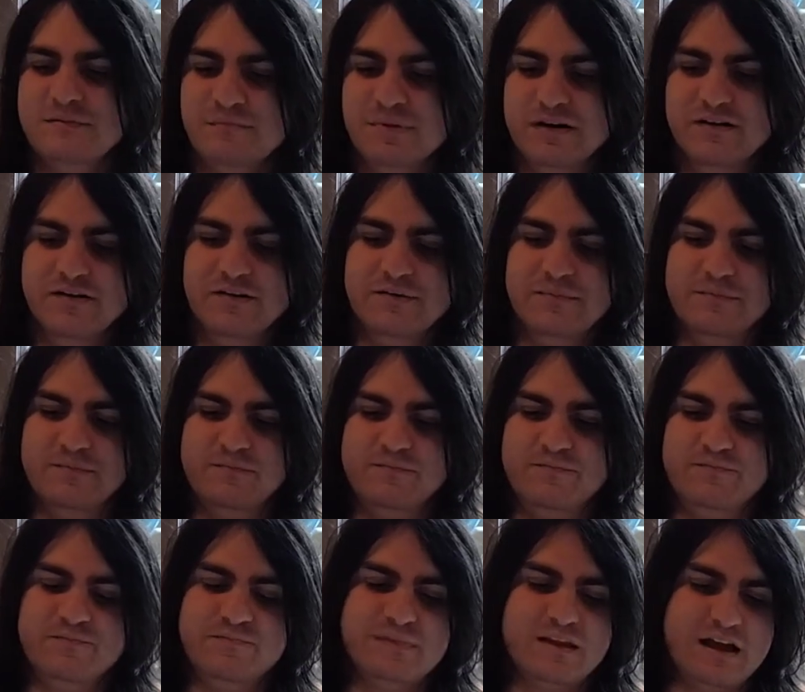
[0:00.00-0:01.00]
But
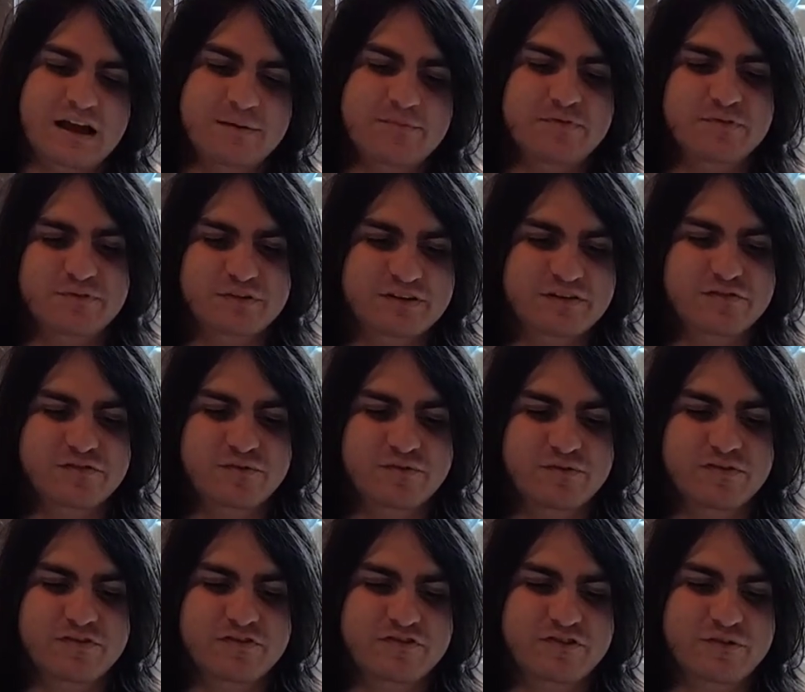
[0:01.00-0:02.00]
absolutely adored
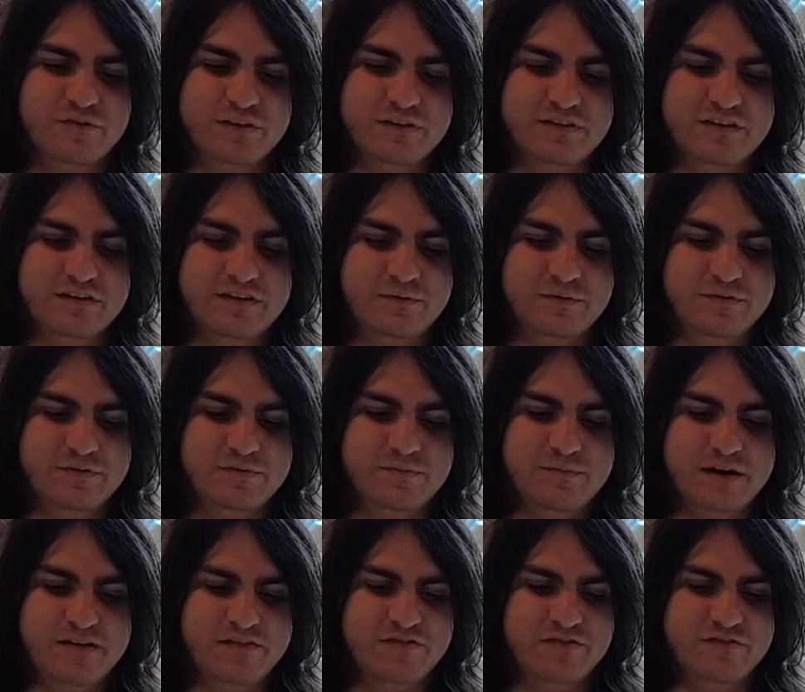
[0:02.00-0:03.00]
the show. I thought it was
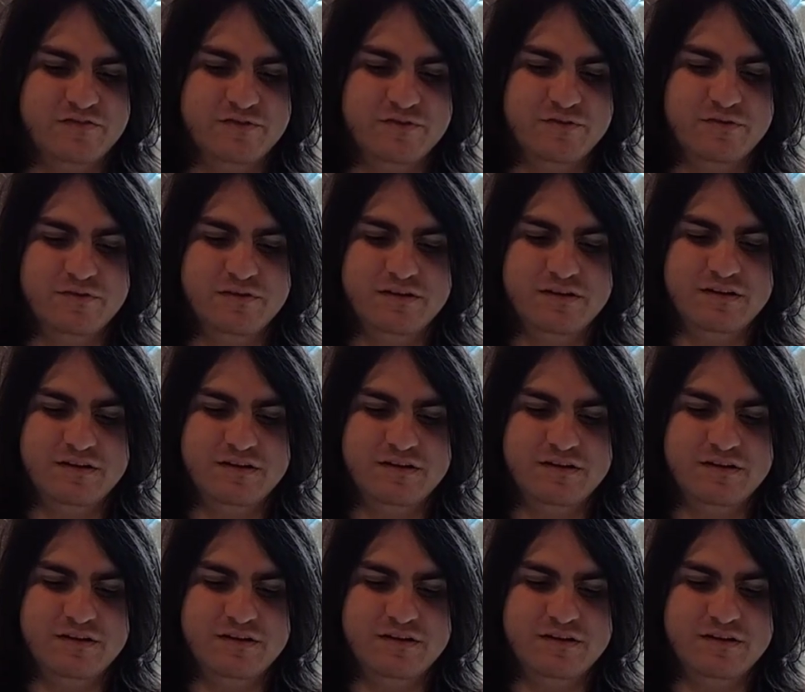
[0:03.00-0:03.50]
masterful.